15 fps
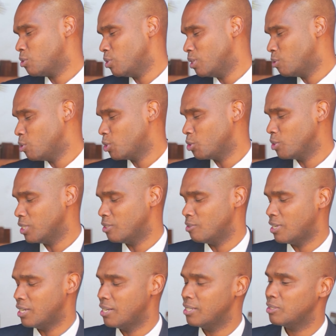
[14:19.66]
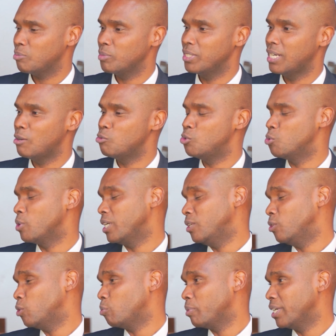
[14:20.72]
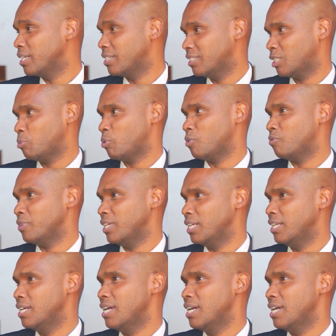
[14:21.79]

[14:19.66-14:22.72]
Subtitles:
to the question that you had asked me, how do I know my risk profile?